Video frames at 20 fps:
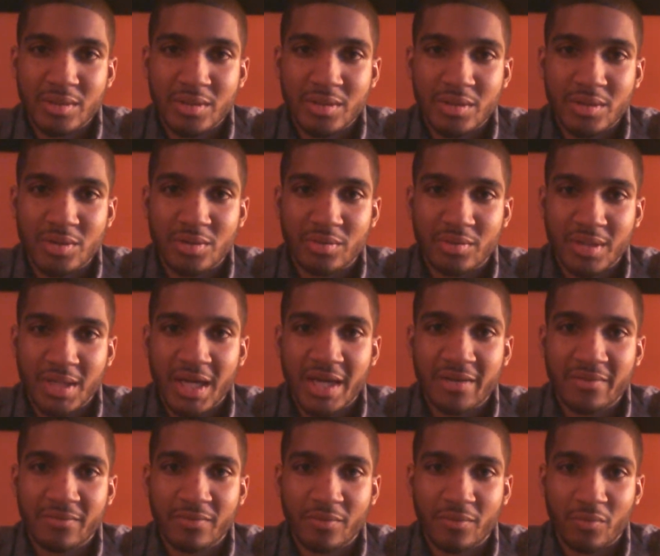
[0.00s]
your
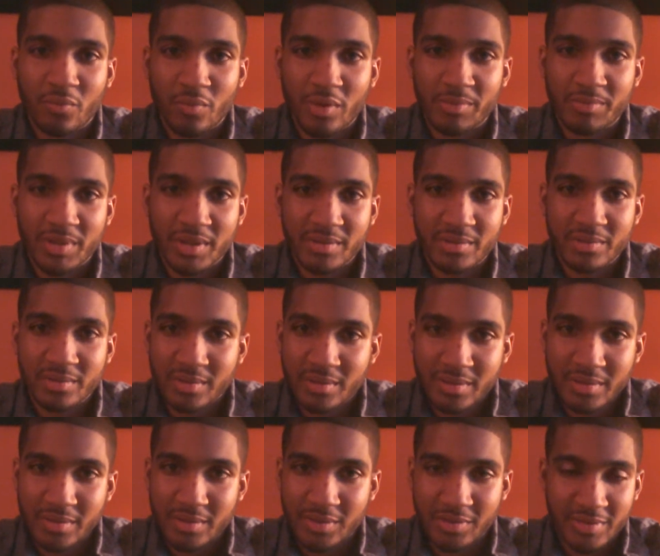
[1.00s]
life with women,
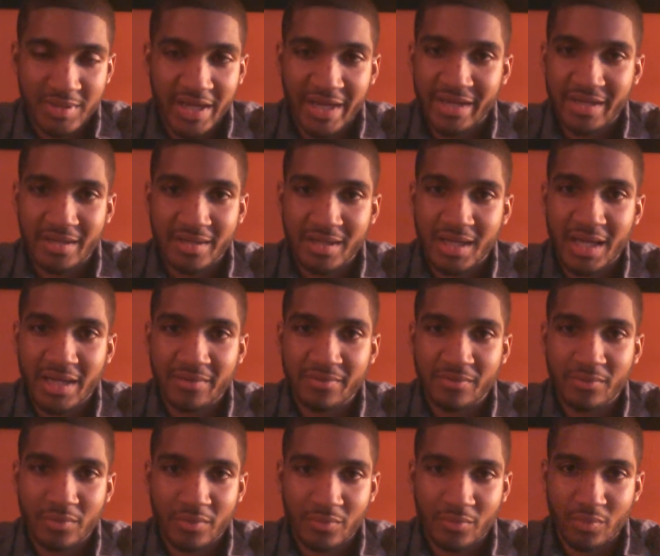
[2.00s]
your dating
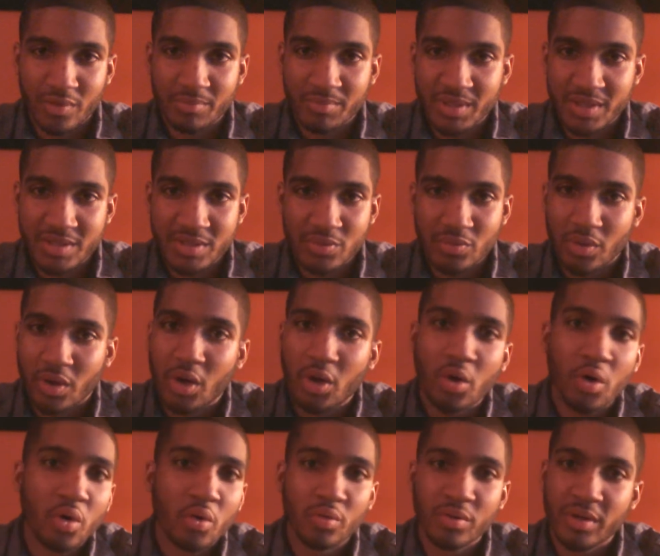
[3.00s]
life with women, to a
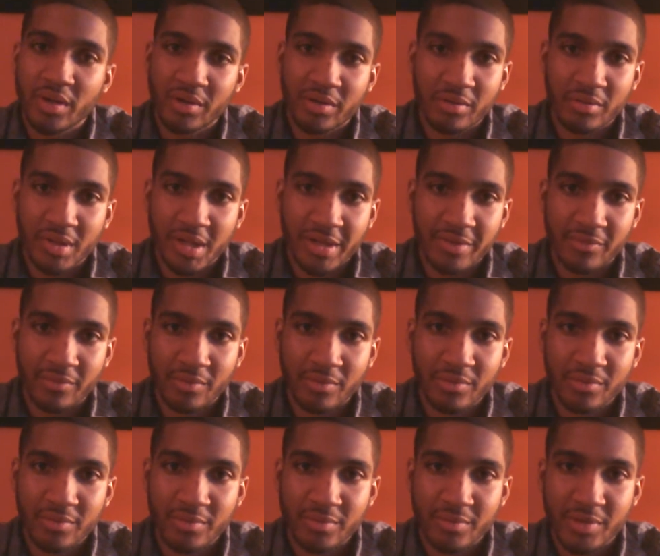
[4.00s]
whole nother level.
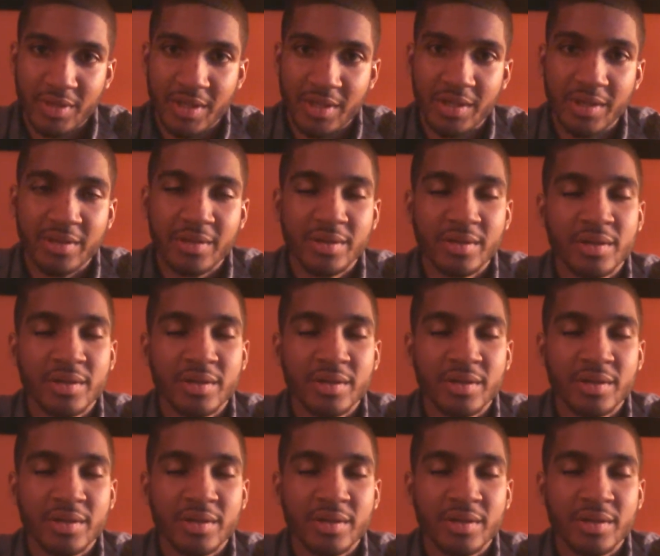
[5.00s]
Okay?